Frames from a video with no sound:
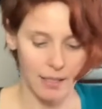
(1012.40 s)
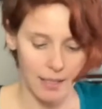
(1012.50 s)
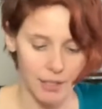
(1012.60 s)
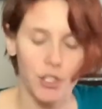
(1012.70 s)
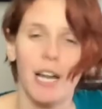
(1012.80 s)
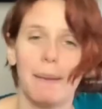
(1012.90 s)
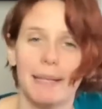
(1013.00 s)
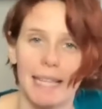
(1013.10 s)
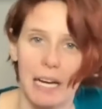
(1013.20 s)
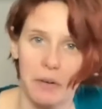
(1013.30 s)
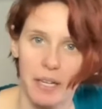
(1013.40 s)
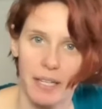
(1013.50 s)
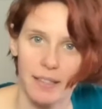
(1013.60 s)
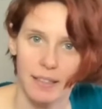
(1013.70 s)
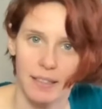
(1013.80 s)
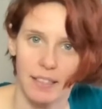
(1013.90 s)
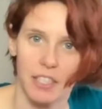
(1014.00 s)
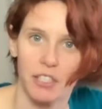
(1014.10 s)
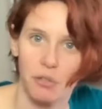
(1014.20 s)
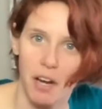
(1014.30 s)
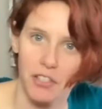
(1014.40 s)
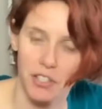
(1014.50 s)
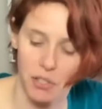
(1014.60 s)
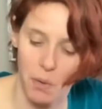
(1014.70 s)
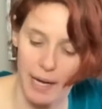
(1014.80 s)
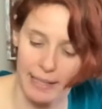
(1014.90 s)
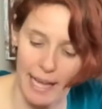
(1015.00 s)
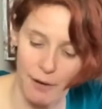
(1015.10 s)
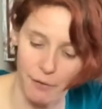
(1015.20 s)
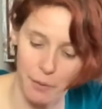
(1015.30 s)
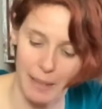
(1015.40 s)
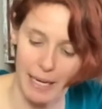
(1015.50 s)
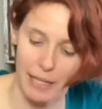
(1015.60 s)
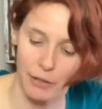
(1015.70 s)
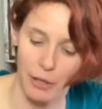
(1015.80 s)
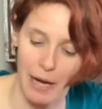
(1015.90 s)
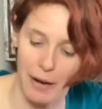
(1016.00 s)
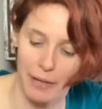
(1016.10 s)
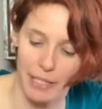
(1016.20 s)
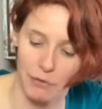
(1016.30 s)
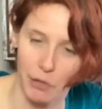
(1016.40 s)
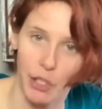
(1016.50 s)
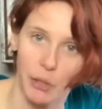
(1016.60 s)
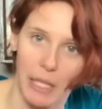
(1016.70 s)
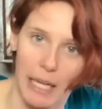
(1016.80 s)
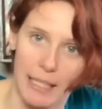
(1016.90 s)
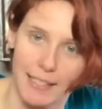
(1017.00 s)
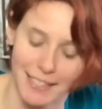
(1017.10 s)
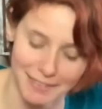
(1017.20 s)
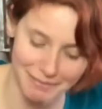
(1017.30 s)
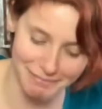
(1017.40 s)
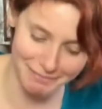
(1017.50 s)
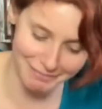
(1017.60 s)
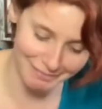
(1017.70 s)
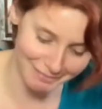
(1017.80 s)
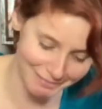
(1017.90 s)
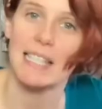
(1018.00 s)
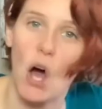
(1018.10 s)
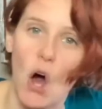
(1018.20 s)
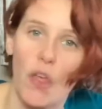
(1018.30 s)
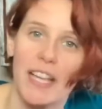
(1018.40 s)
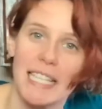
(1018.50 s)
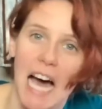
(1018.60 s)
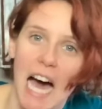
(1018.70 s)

Should I be louder? The construction's quite loud for me. I don't know how it is for you guys. All the time.